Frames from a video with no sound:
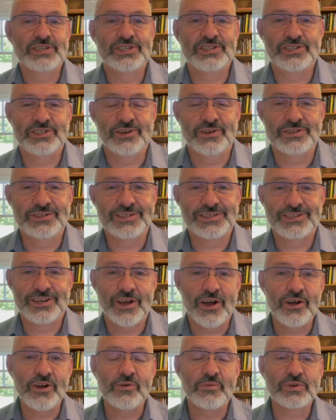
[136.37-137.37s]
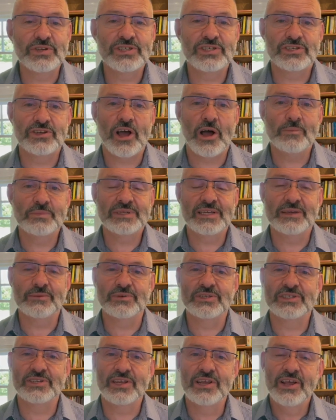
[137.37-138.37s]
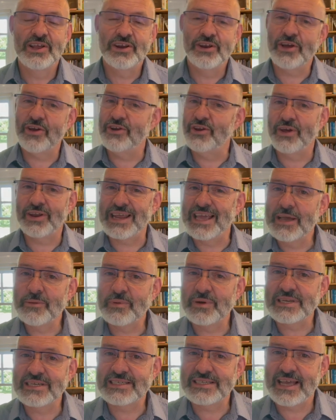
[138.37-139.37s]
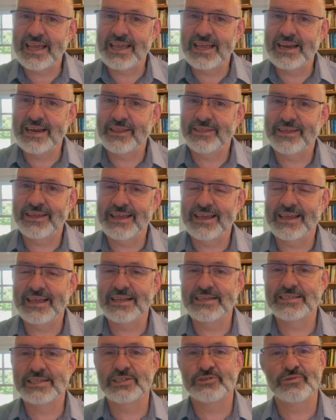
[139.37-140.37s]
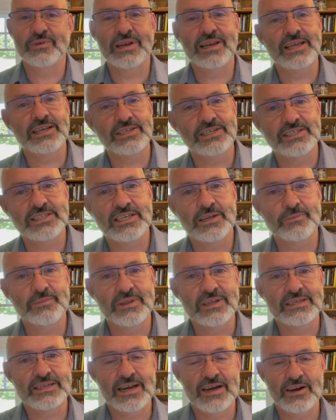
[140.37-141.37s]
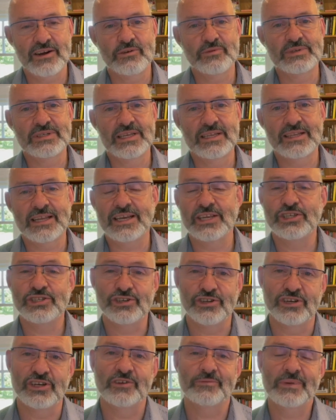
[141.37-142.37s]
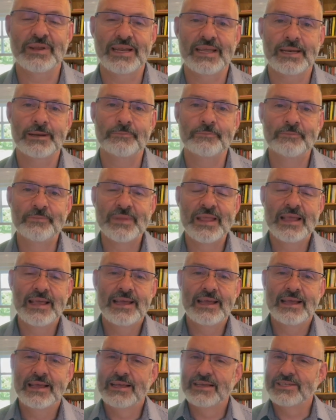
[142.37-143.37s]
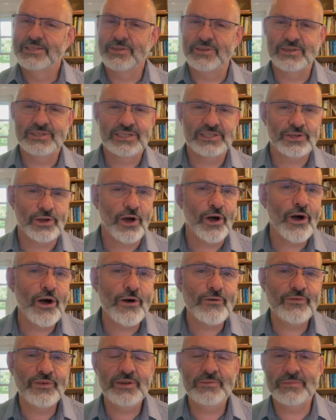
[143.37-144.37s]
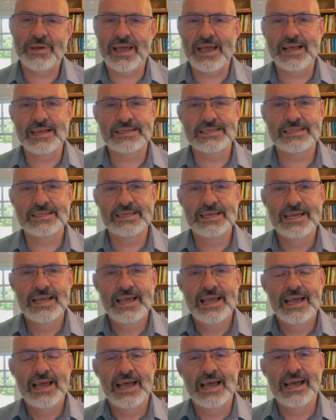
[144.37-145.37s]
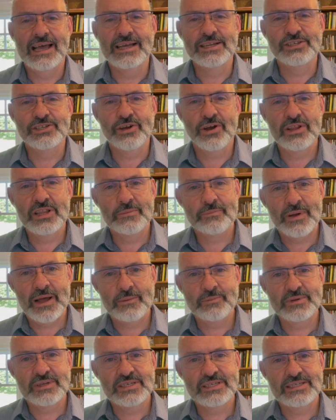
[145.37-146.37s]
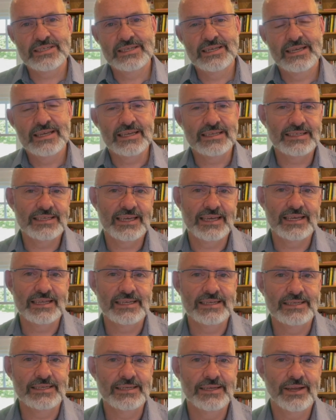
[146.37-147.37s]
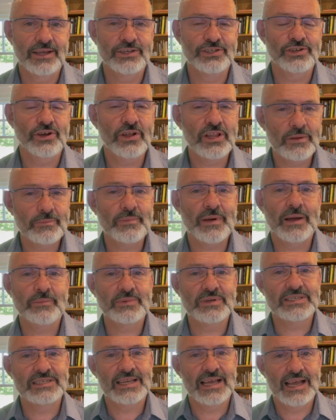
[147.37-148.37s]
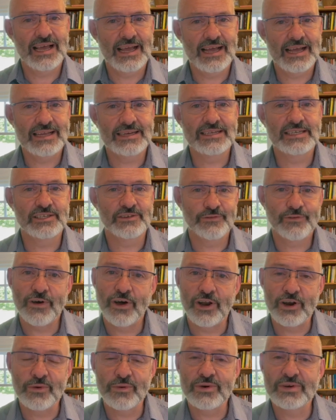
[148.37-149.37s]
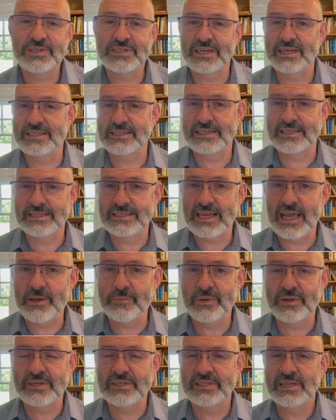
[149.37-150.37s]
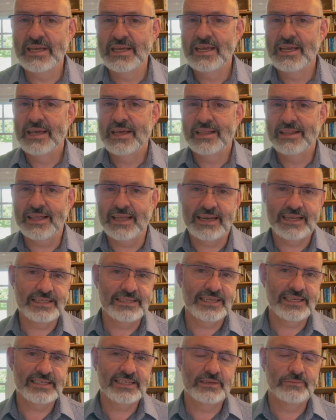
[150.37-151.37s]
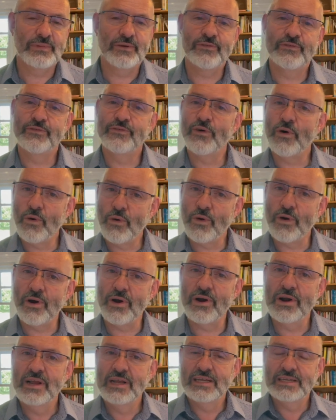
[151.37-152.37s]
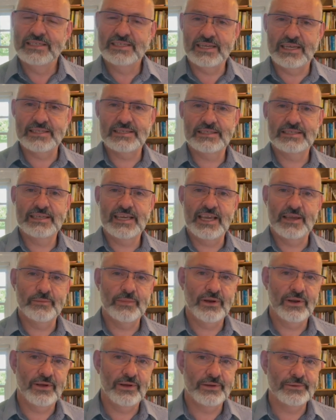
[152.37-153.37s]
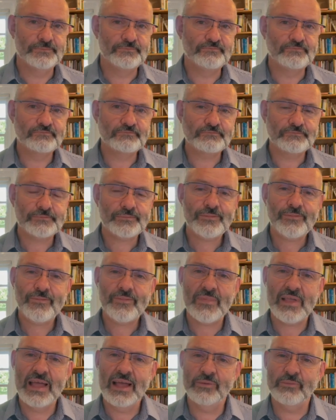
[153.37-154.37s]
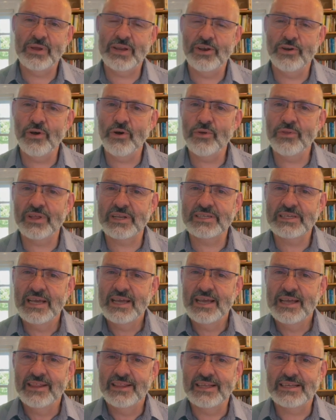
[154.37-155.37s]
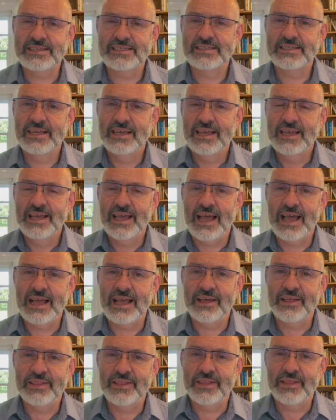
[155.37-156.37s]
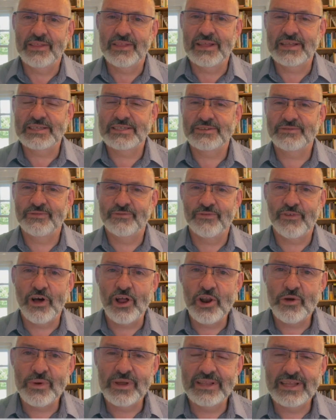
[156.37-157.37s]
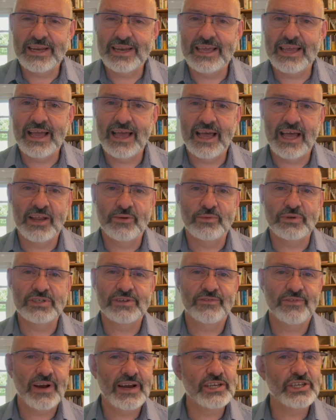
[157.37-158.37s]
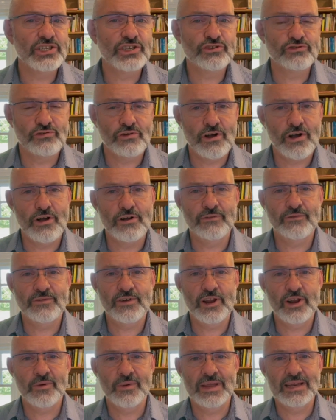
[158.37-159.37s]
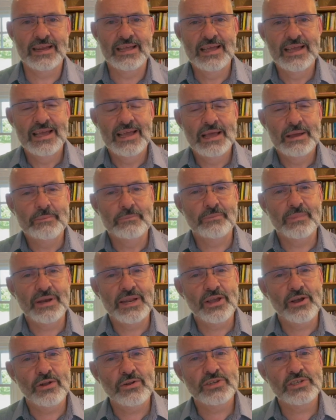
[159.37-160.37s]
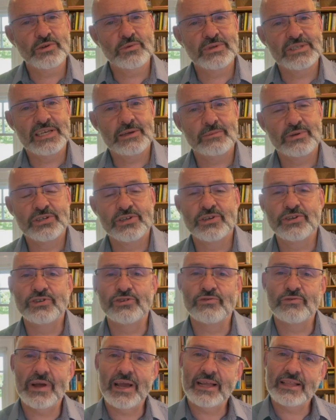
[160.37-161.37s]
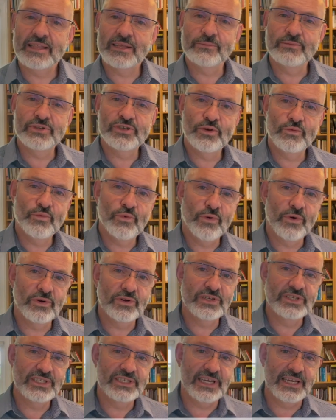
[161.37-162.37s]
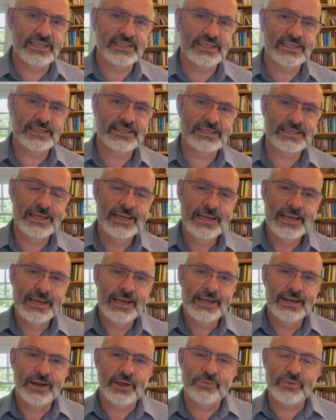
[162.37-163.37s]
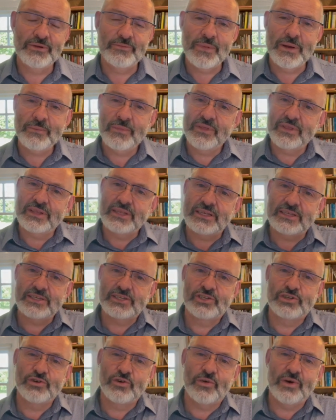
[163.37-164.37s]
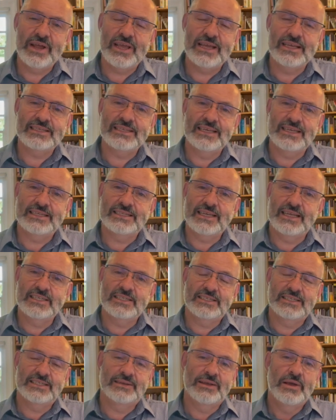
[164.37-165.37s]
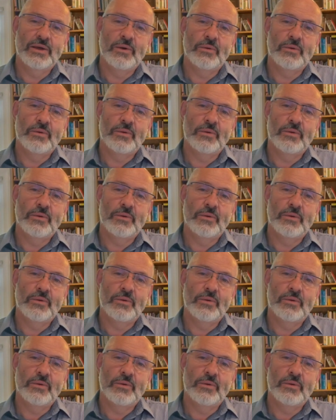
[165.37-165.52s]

tongue was stopped. He was now not able to say anything against this relationship that Herod was in that he shouldn't have been in. So there's this awful mess. John the Baptist is killed. Now, John the Baptist had his followers and his disciples that existed before Jesus came along. And we know that this following that he had was a very strong following, but he also was able to direct them towards Jesus. Now, we remember that this story is, in a sense,